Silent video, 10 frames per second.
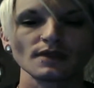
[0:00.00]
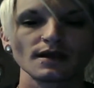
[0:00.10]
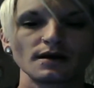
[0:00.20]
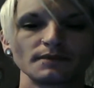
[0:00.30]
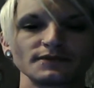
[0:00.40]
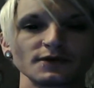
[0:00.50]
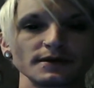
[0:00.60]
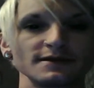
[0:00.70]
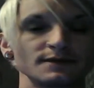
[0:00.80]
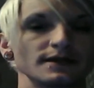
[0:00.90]
Um, so
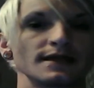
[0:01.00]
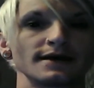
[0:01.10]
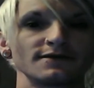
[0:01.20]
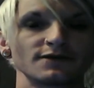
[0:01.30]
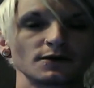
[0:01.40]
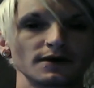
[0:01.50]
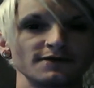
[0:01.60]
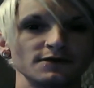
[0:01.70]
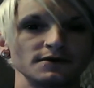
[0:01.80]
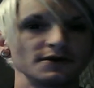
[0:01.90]
he's been alive for quite a
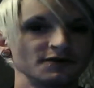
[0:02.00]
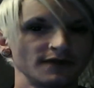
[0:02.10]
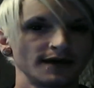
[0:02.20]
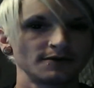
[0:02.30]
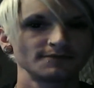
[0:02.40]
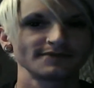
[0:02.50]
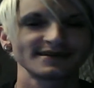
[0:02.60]
few years now.